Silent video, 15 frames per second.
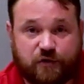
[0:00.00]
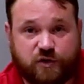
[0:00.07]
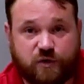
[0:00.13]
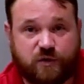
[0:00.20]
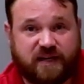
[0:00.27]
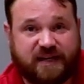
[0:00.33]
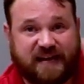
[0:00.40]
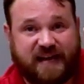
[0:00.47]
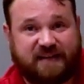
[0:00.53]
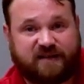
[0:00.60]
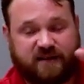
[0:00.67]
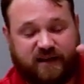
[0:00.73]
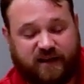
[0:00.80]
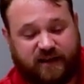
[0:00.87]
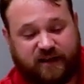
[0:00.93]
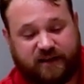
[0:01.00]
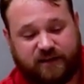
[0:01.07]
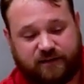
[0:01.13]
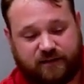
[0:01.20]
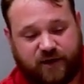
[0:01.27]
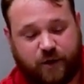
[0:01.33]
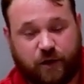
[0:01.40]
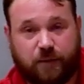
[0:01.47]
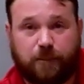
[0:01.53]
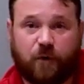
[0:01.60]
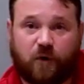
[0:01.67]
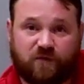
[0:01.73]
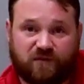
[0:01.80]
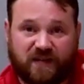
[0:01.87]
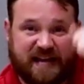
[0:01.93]
allows you to get uh, you know a
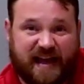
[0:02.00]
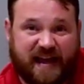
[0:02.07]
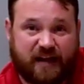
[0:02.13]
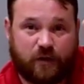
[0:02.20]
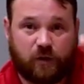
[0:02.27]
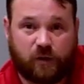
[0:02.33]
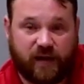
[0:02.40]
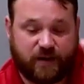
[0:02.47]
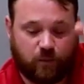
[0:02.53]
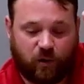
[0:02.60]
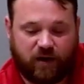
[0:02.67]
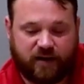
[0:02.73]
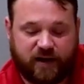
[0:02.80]
perfect angle and